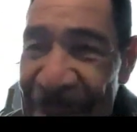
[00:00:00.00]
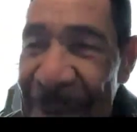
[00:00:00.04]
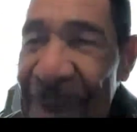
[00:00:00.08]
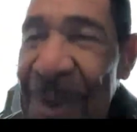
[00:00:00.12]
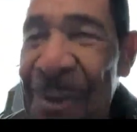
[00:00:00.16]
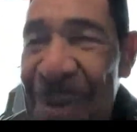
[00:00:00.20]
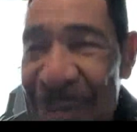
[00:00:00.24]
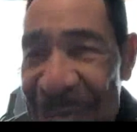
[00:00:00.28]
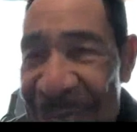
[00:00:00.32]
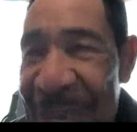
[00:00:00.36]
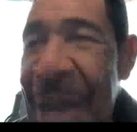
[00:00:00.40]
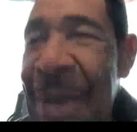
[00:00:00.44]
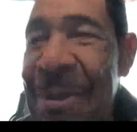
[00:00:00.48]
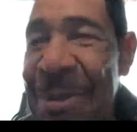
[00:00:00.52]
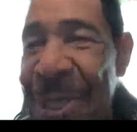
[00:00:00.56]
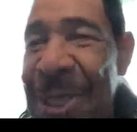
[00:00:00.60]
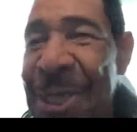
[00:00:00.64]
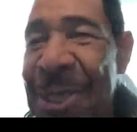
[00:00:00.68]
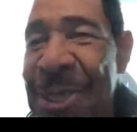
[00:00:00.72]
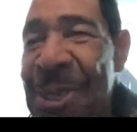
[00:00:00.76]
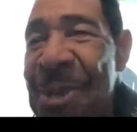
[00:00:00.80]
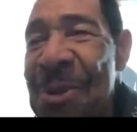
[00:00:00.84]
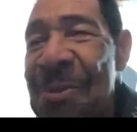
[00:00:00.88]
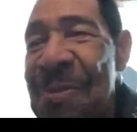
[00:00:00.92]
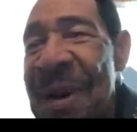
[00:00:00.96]
was able
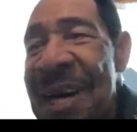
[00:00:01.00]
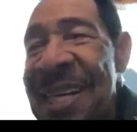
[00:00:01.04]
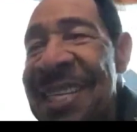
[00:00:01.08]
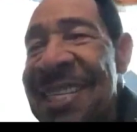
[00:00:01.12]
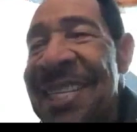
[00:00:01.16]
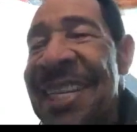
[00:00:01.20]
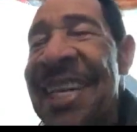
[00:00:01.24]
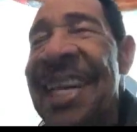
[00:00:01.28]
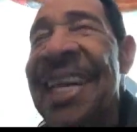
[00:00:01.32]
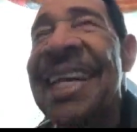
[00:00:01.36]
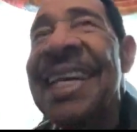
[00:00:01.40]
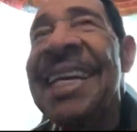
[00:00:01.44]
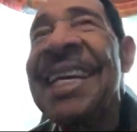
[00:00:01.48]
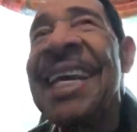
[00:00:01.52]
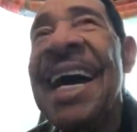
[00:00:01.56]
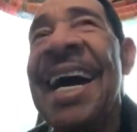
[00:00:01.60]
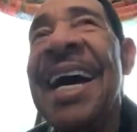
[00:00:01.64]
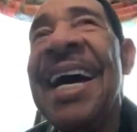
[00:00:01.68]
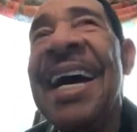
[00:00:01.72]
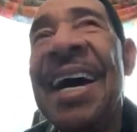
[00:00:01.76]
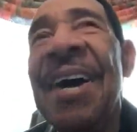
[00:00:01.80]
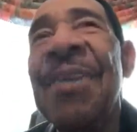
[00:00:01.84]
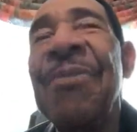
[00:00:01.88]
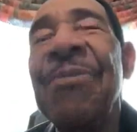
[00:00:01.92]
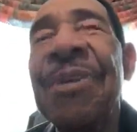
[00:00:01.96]
to do my thing, and
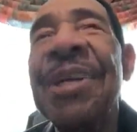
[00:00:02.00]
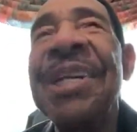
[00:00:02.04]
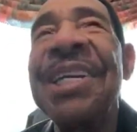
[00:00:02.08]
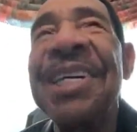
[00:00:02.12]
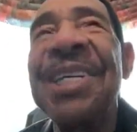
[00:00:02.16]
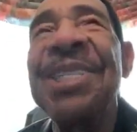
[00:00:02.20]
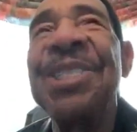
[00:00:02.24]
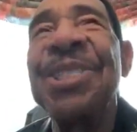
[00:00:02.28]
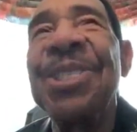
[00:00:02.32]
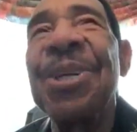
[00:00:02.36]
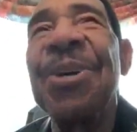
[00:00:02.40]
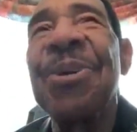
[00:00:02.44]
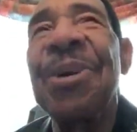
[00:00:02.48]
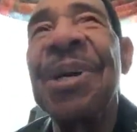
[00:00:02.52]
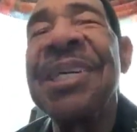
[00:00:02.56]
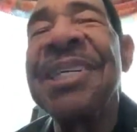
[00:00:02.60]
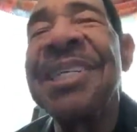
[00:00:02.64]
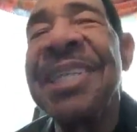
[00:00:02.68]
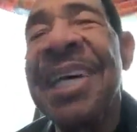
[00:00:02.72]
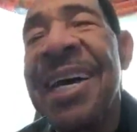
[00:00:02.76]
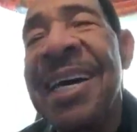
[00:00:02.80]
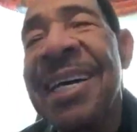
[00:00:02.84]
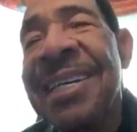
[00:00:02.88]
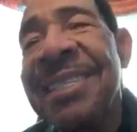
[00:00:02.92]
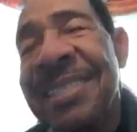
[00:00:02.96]
I really enjoyed
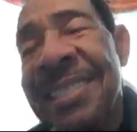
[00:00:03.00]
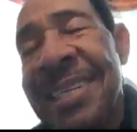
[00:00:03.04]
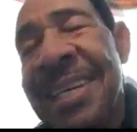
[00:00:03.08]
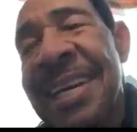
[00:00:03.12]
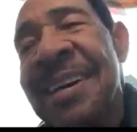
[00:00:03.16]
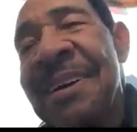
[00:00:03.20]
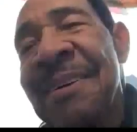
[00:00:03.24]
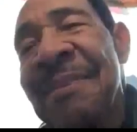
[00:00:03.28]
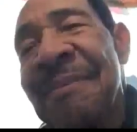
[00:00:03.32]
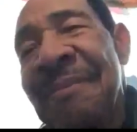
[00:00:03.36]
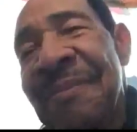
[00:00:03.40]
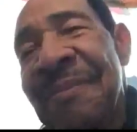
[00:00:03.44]
that, yeah.